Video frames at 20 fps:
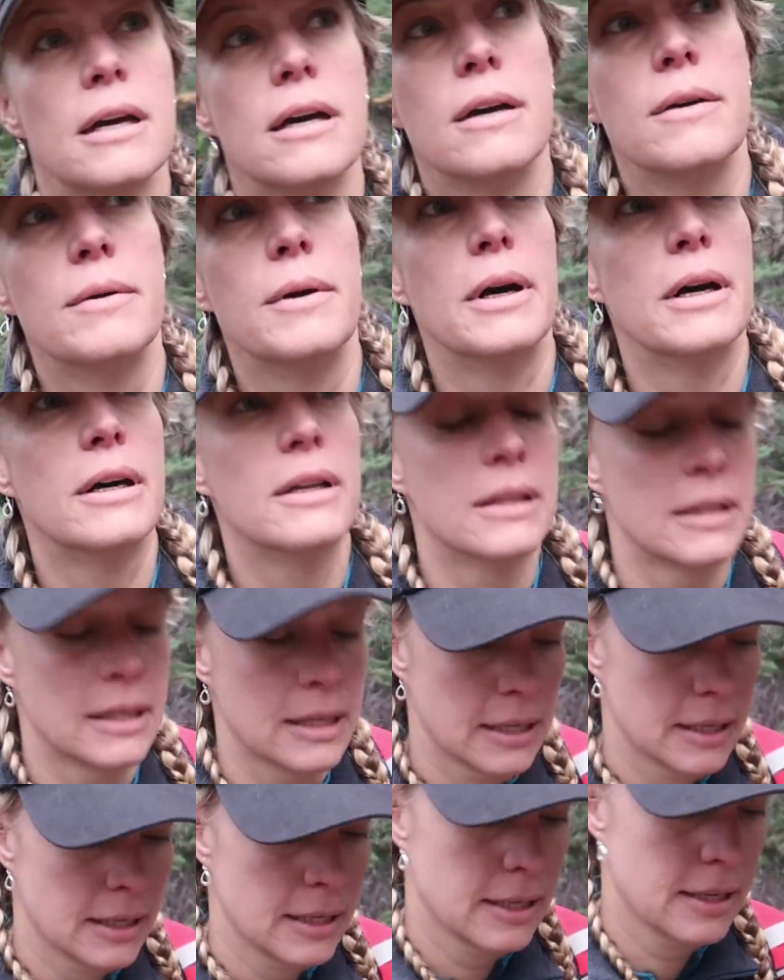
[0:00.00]
oh well.
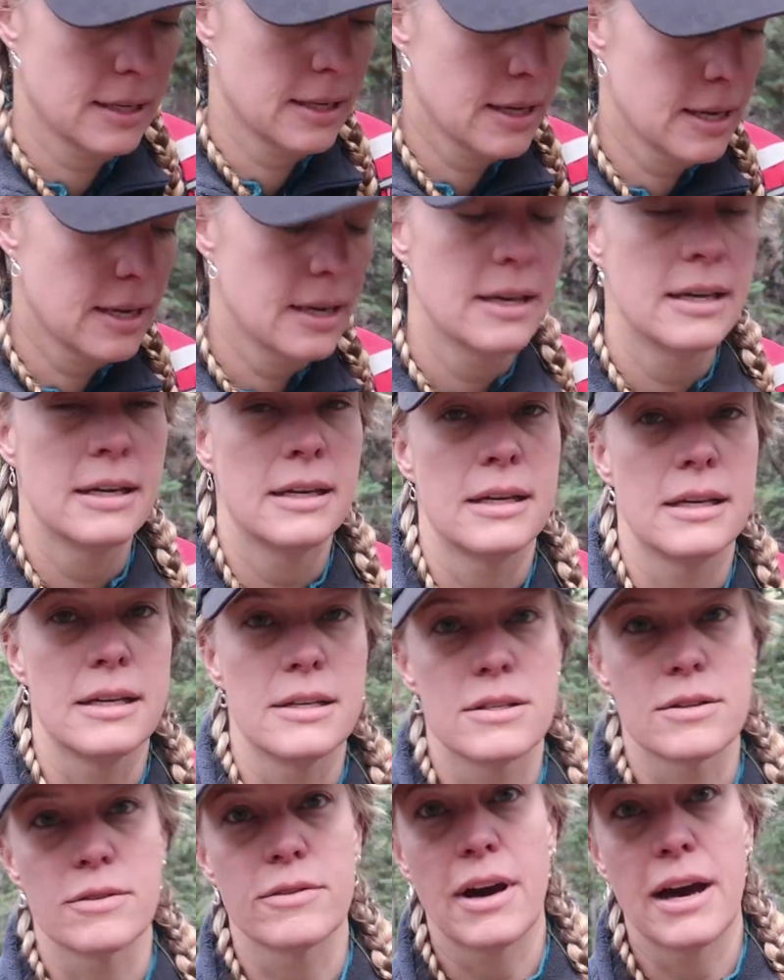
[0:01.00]
He
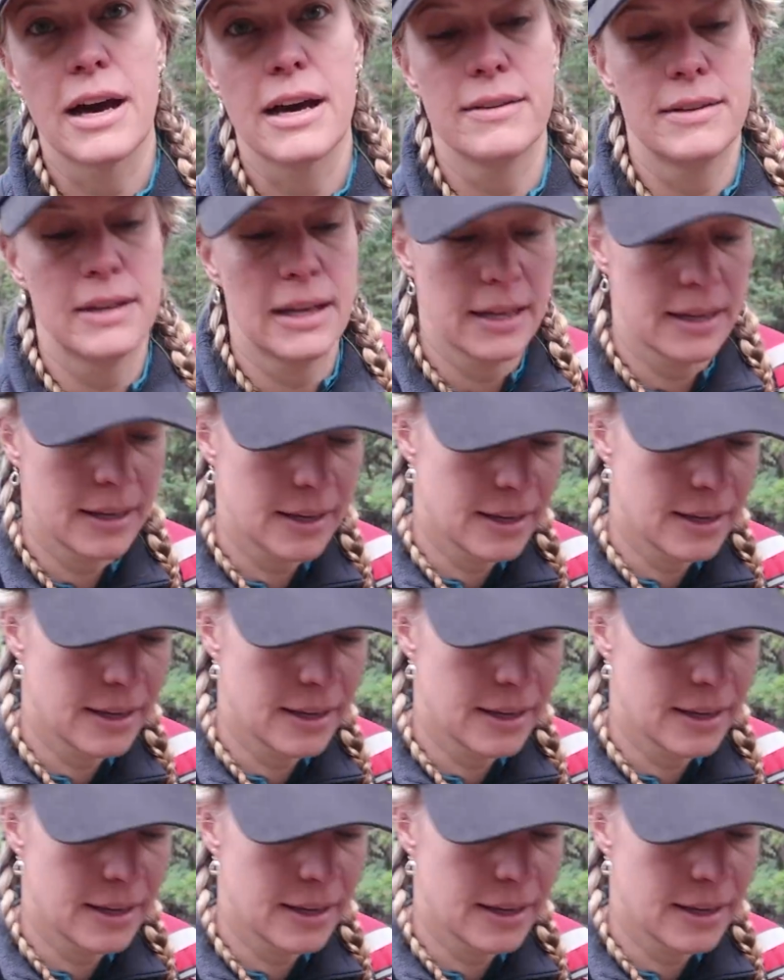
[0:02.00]
survived.